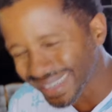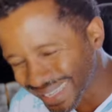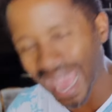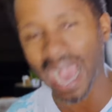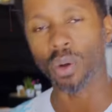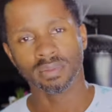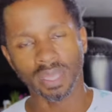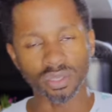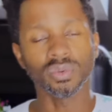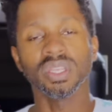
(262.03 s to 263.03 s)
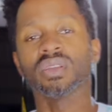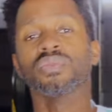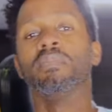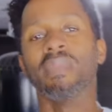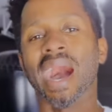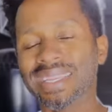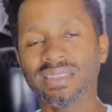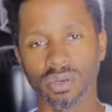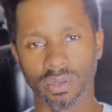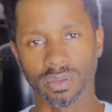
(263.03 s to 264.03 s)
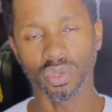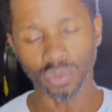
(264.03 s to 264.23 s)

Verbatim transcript: now that you need a reminder. You